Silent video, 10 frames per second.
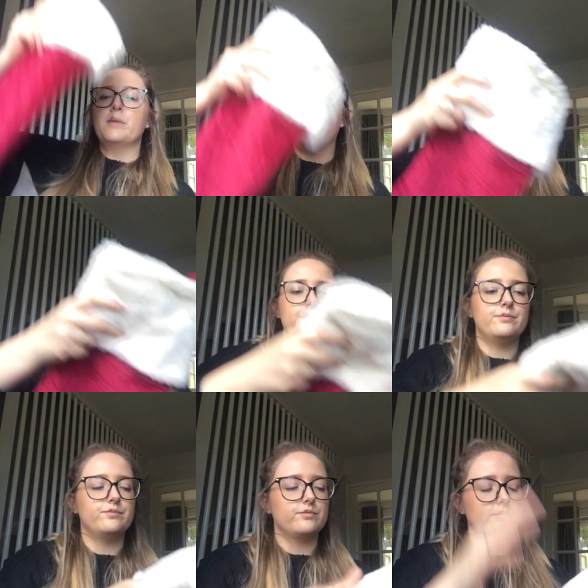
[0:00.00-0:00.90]
up there.
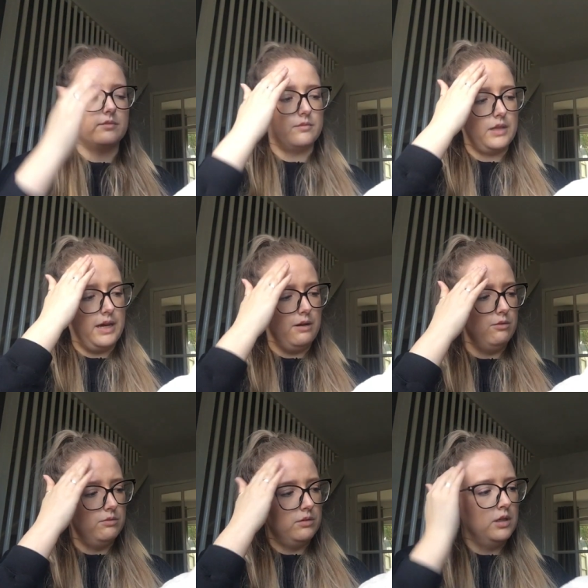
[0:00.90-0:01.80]
Ow.
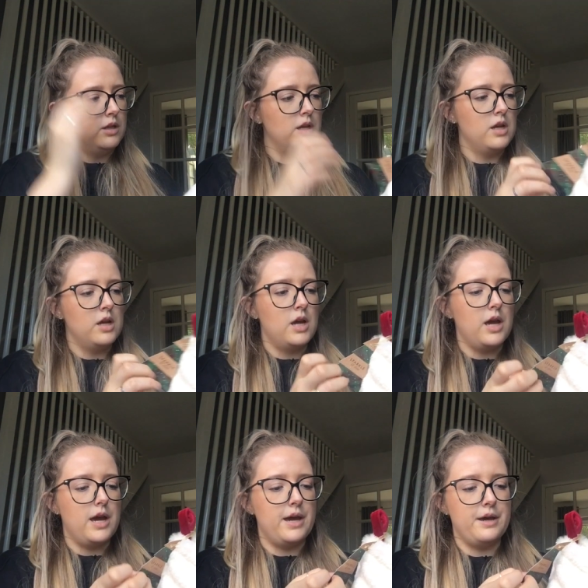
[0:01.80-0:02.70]

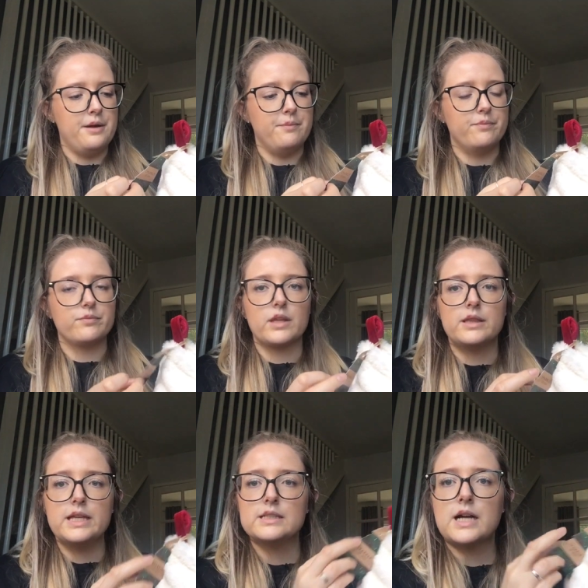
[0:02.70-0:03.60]
Um,
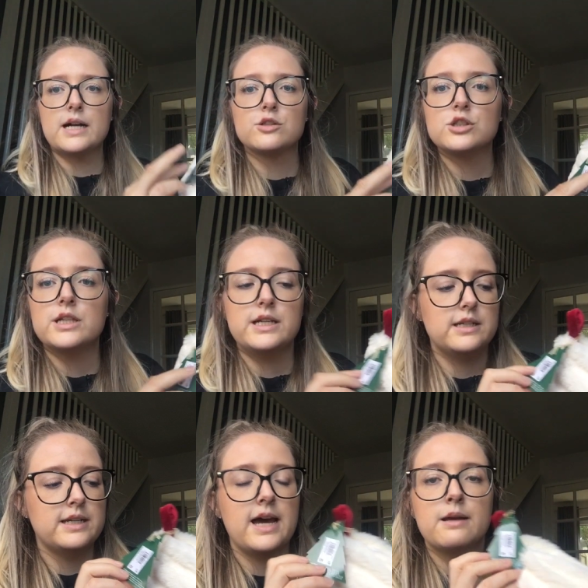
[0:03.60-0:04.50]
these are actually
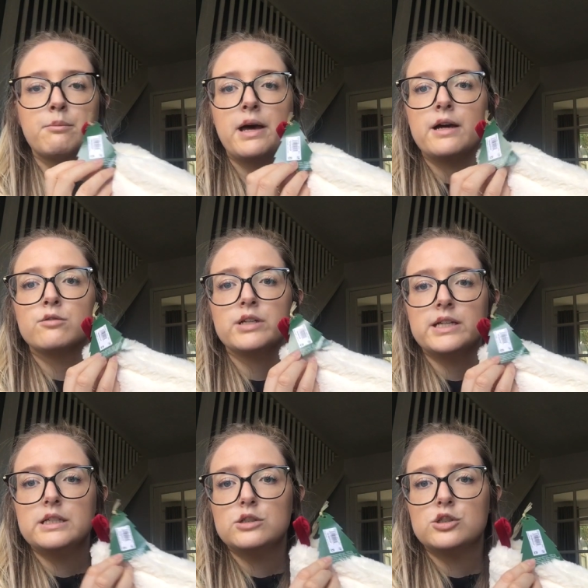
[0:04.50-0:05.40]
nine pounds
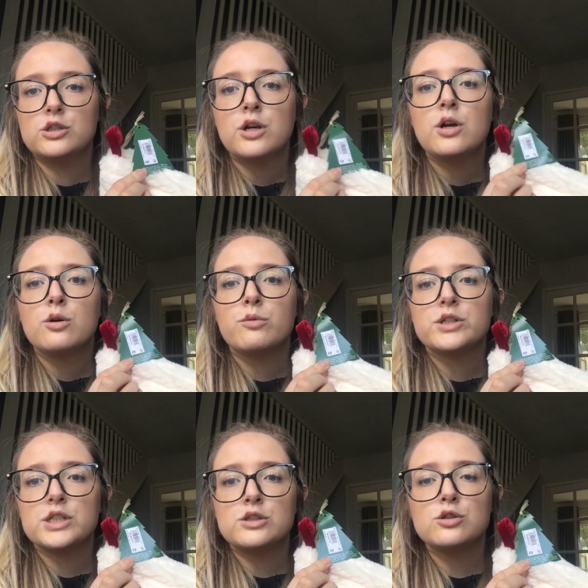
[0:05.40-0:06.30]
each,
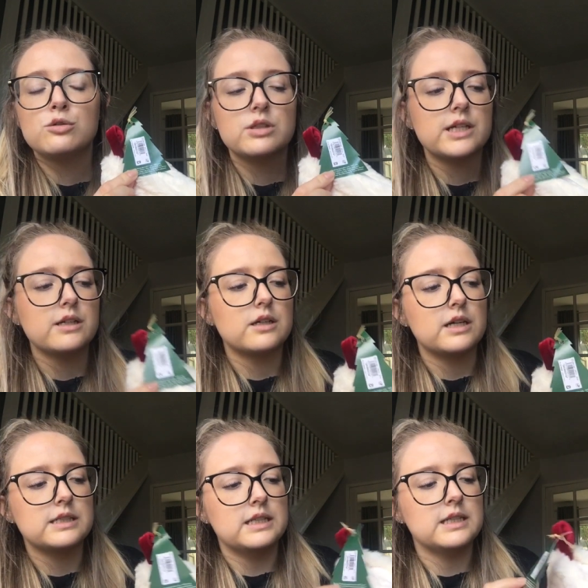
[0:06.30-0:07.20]
which I do think
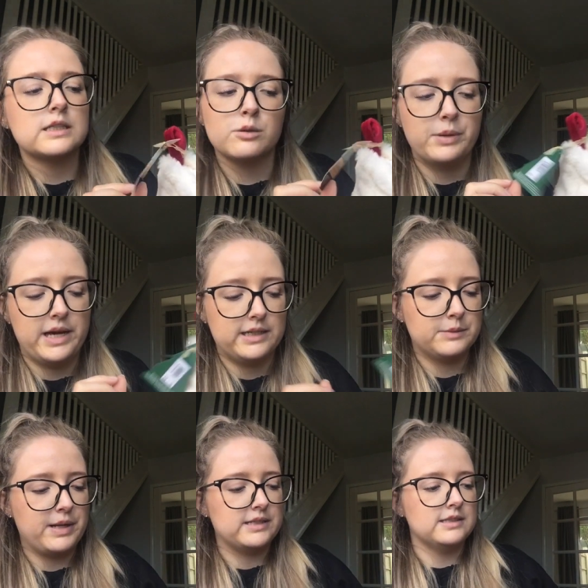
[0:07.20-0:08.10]
is a little bit
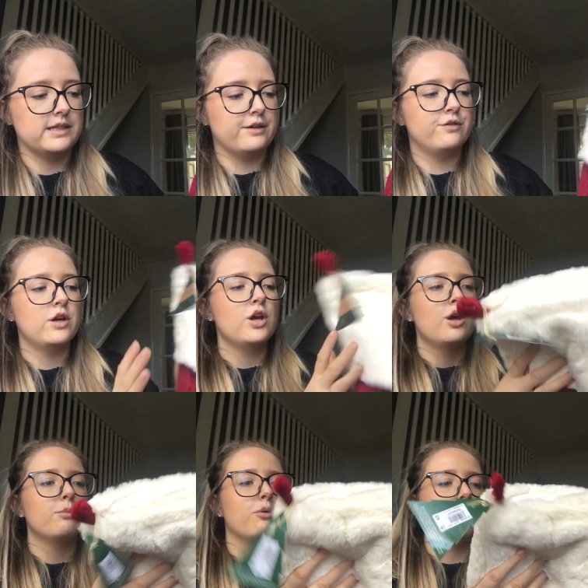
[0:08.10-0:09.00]
expensive.
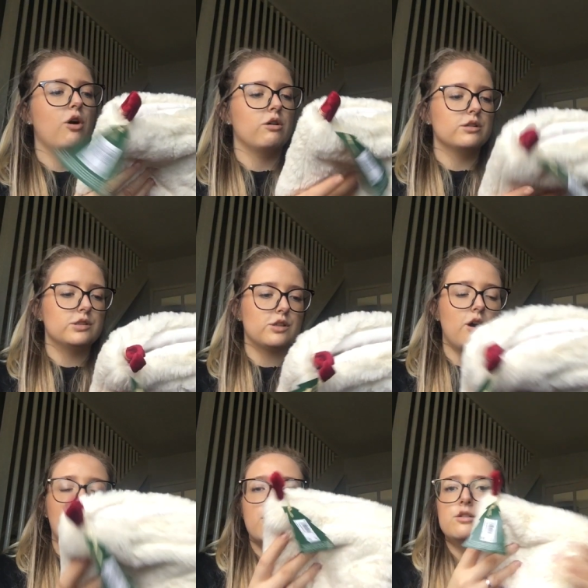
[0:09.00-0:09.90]
But honest to
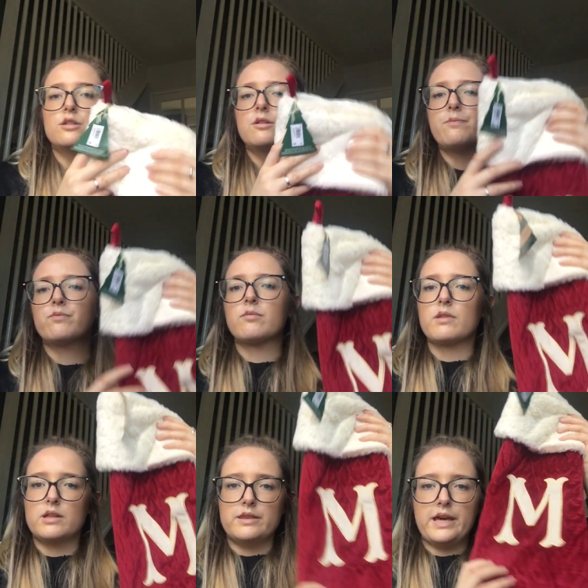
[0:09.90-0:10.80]
God,
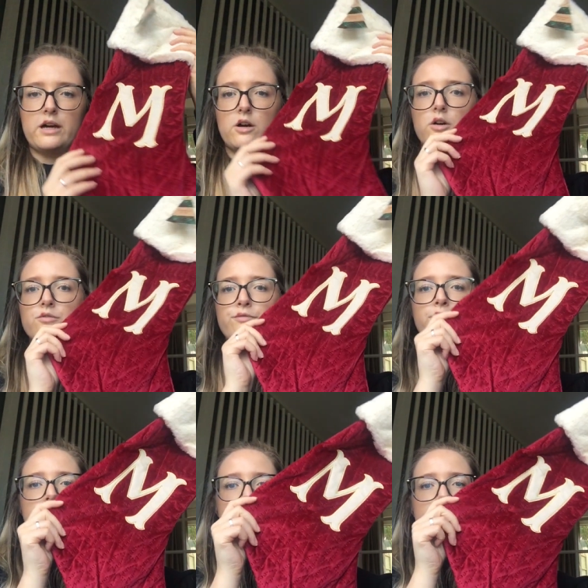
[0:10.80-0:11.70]
they are
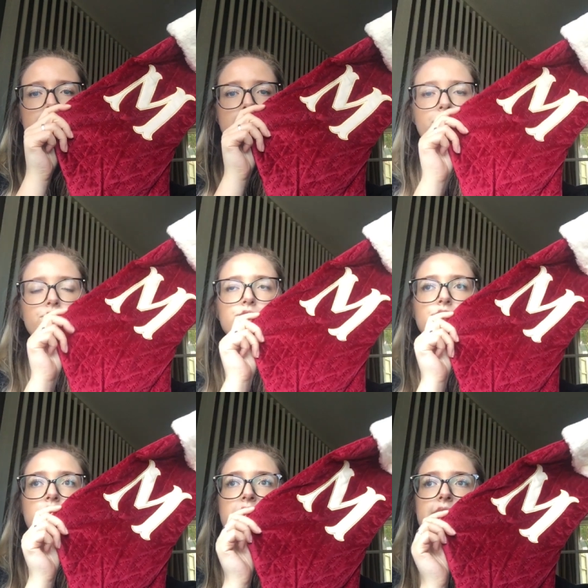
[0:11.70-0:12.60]
really,
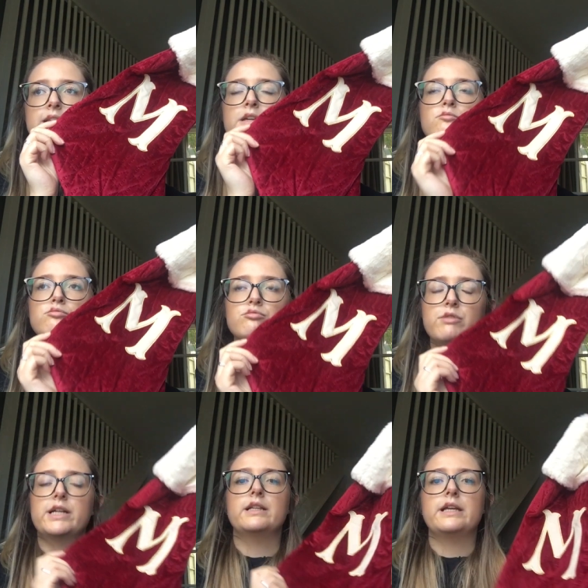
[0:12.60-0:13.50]
really,
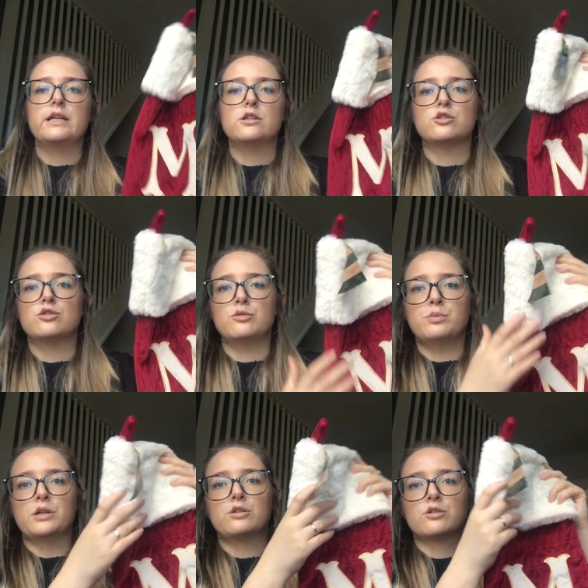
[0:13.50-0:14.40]
really
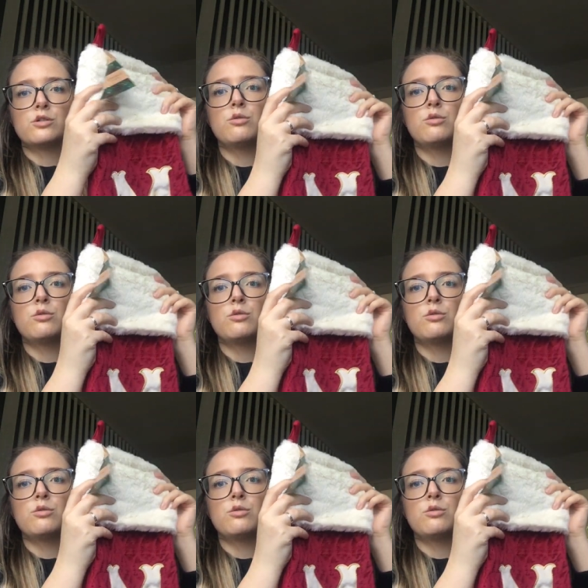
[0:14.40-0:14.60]
super good